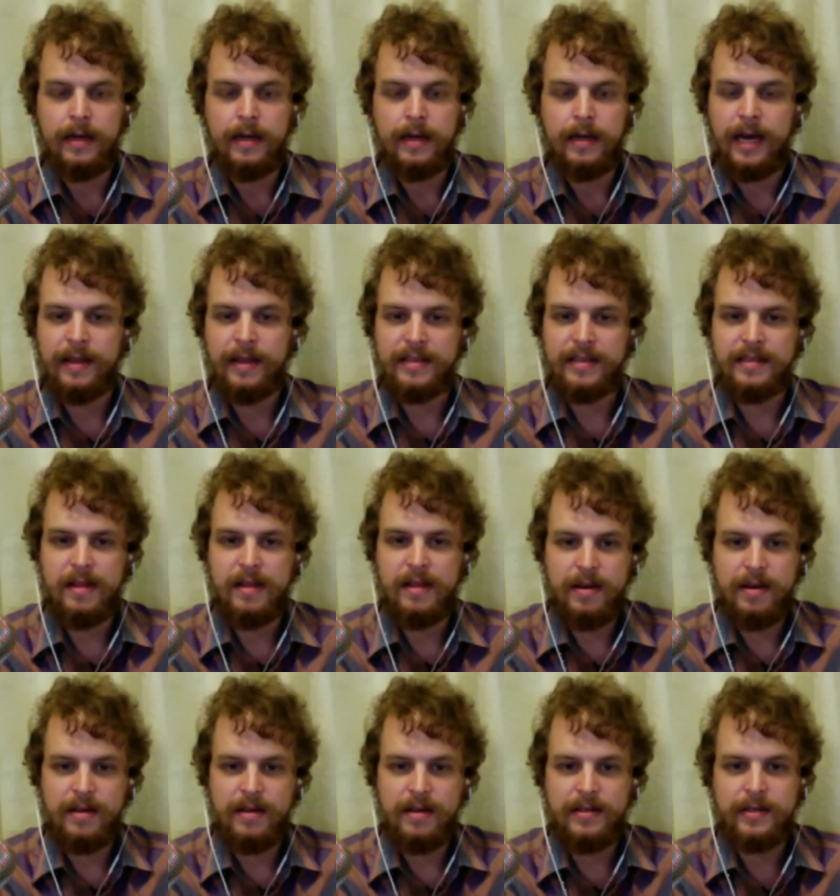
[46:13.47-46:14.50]
I think as
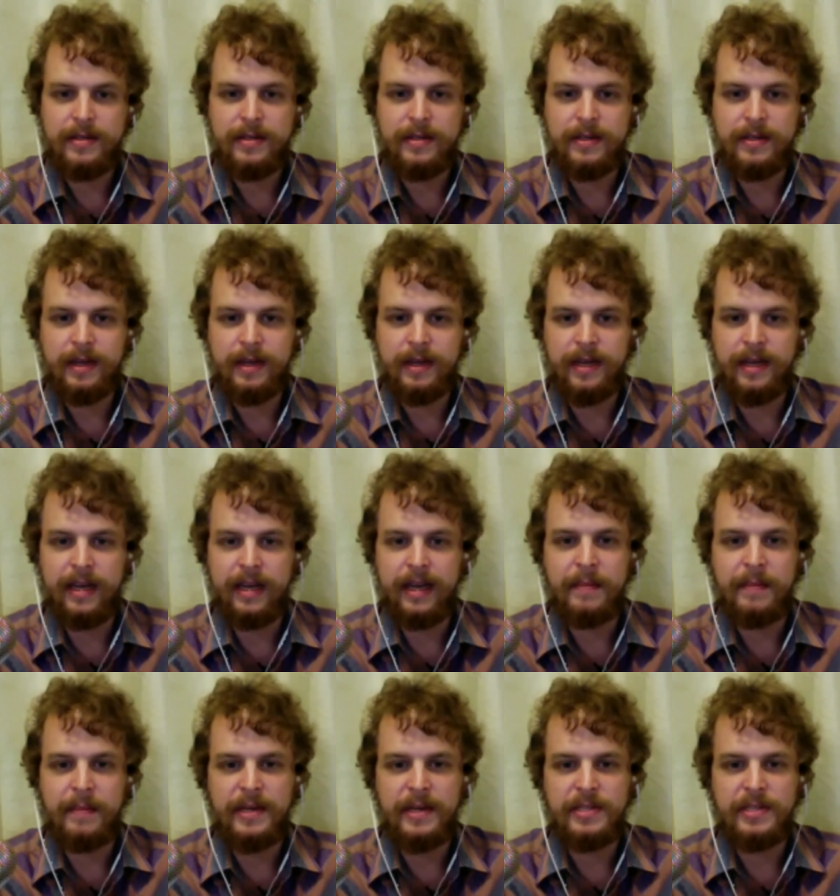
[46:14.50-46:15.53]
long as you're
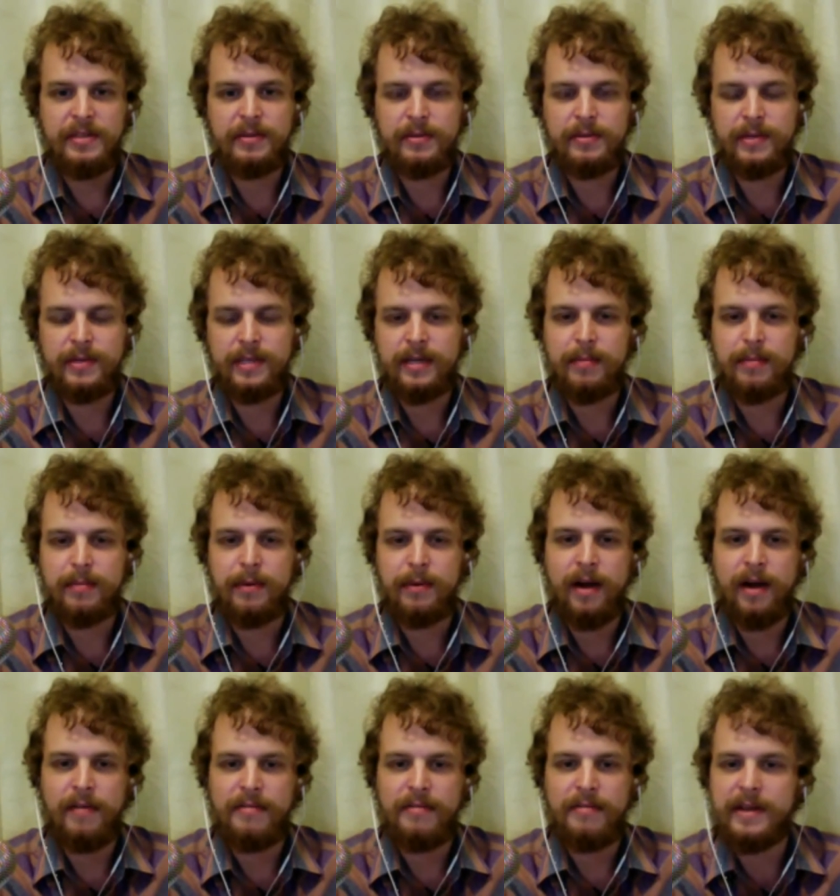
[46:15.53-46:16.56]
again measuring risk and
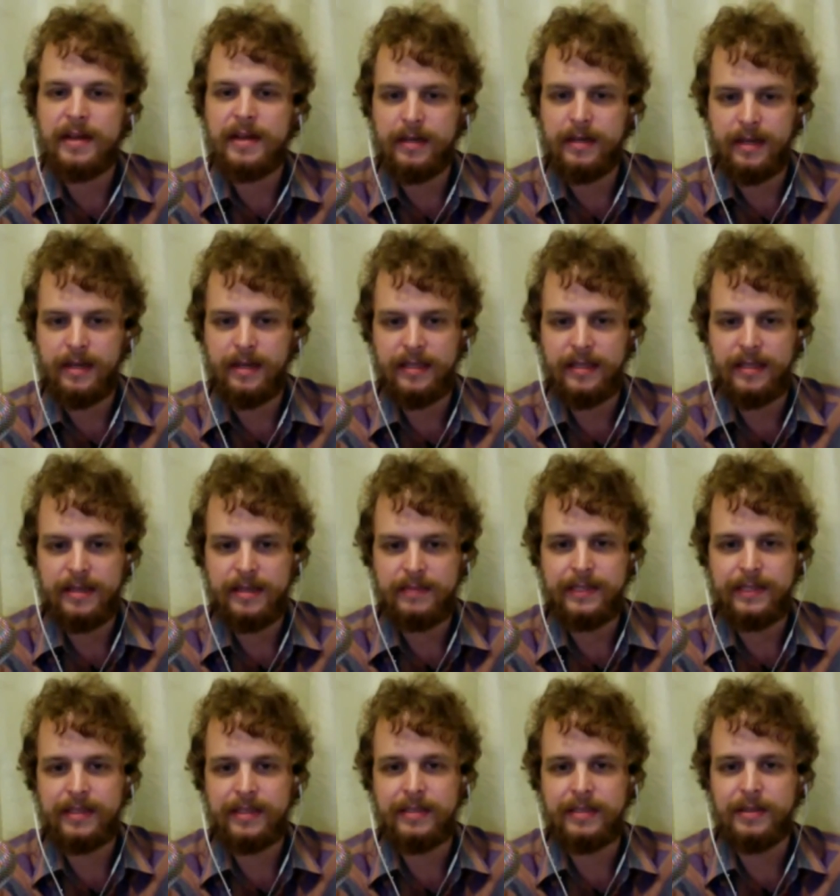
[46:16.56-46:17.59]
profit and
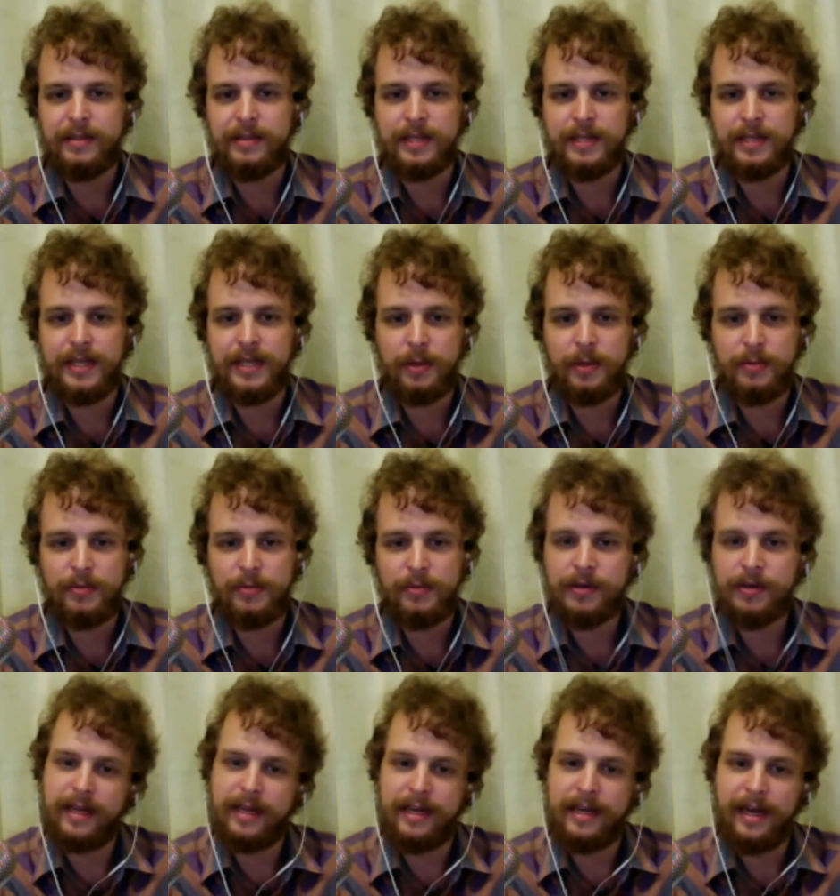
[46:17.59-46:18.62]
attempting to do it
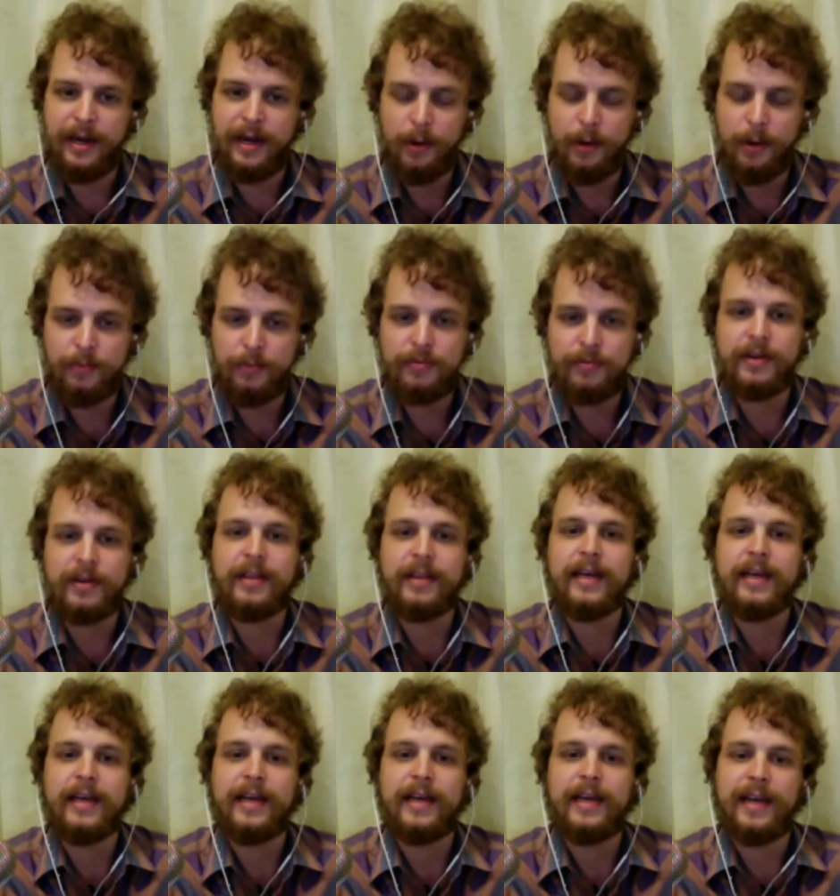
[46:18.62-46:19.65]
covertly, not
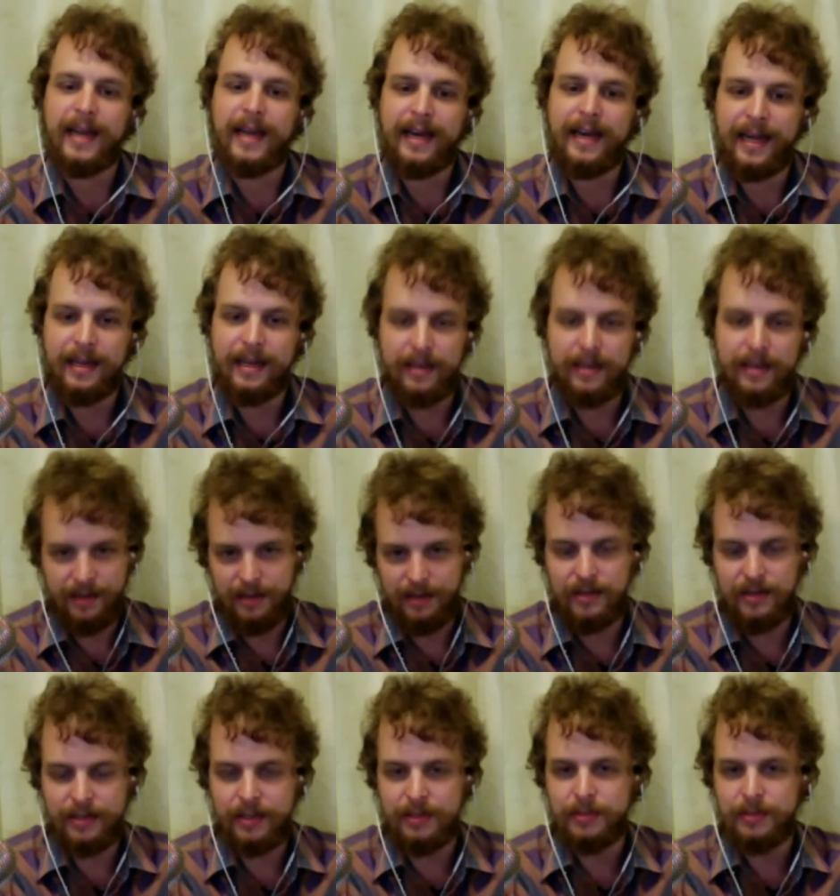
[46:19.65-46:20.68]
overtly, and not
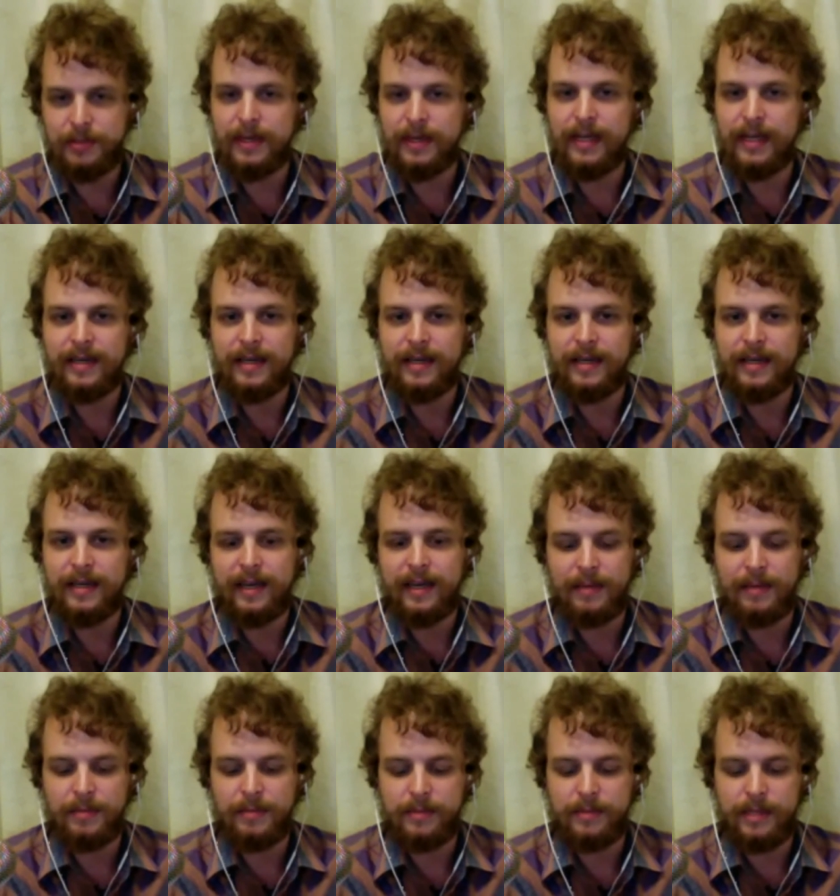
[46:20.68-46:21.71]
do what
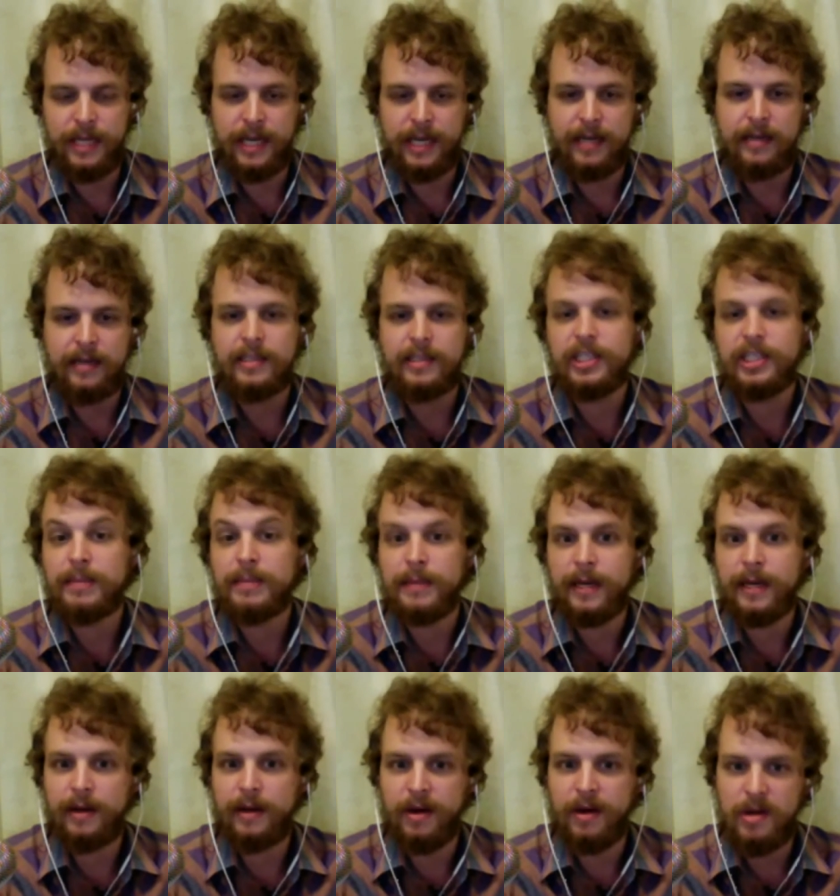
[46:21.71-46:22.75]
Jack
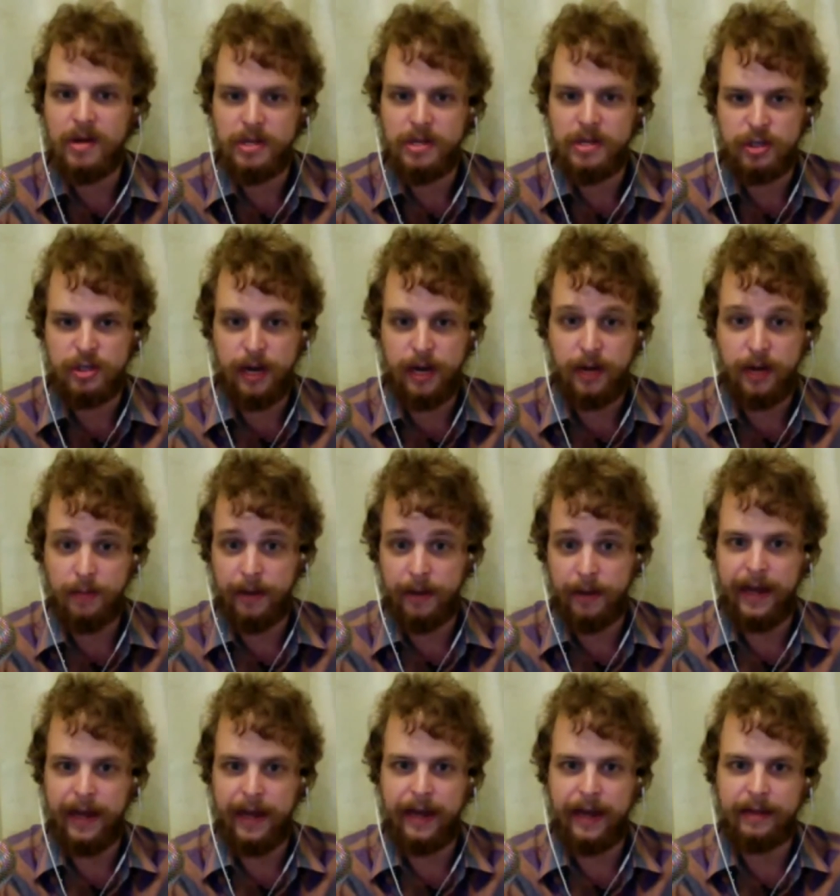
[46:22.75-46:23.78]
Schimmick calls train
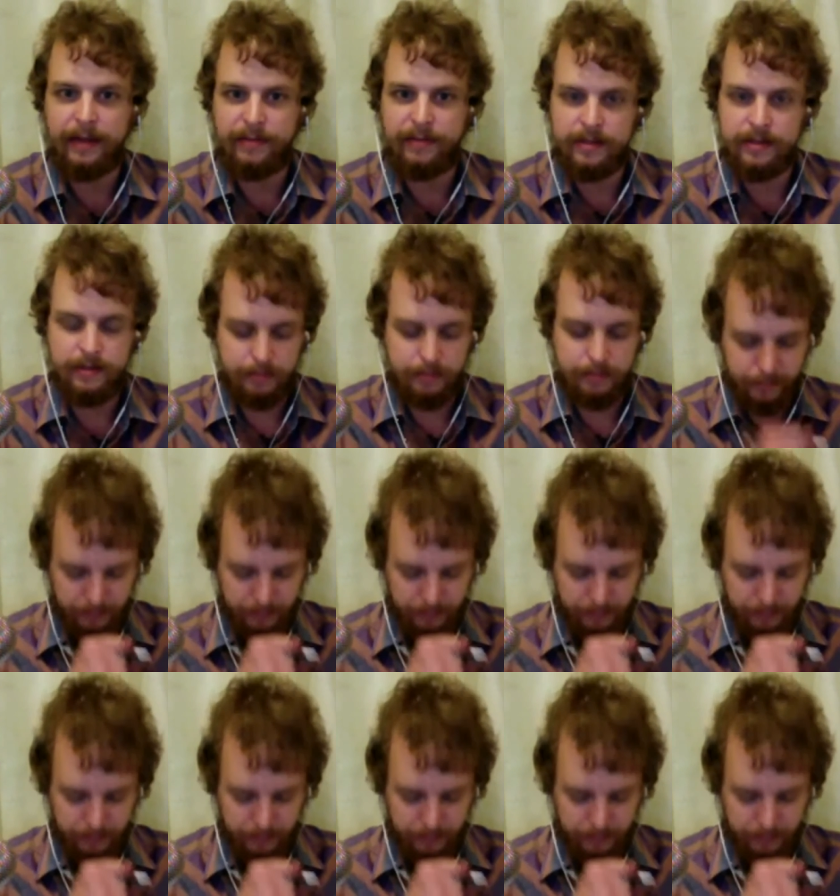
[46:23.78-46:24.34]
wreck activism,